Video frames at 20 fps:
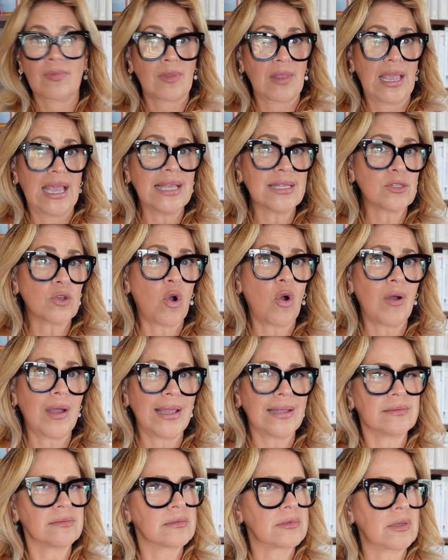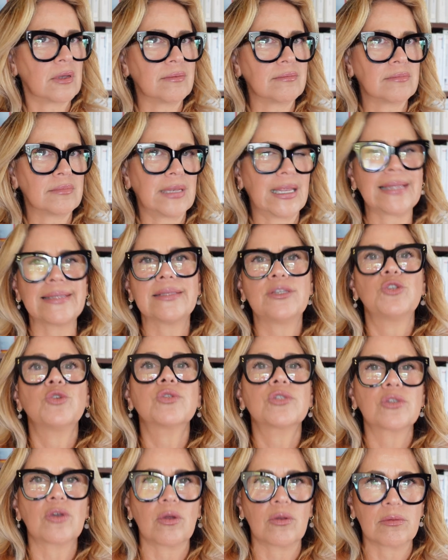S-O-N, son, like your
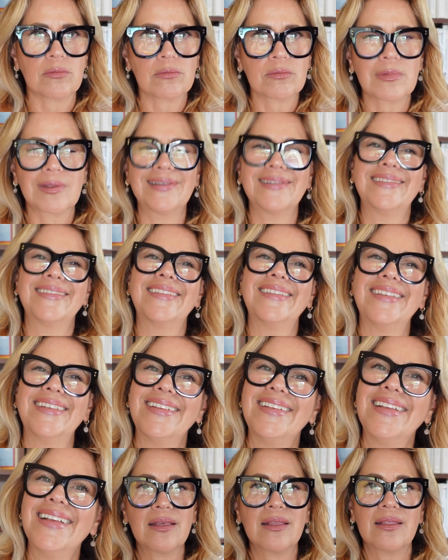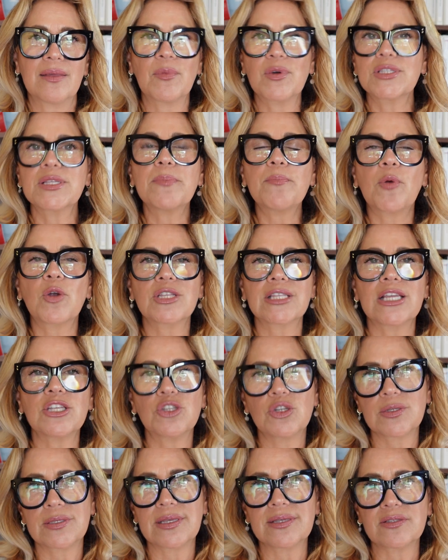son. The most important
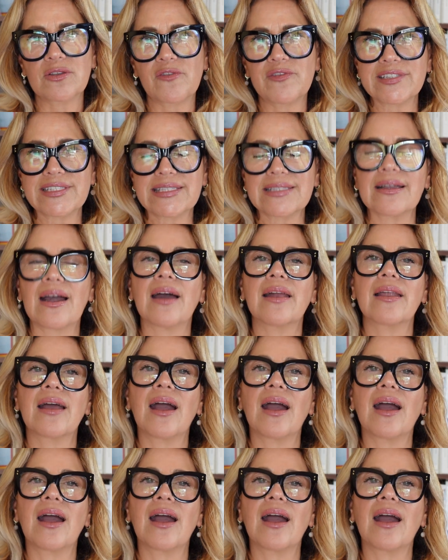uses of estar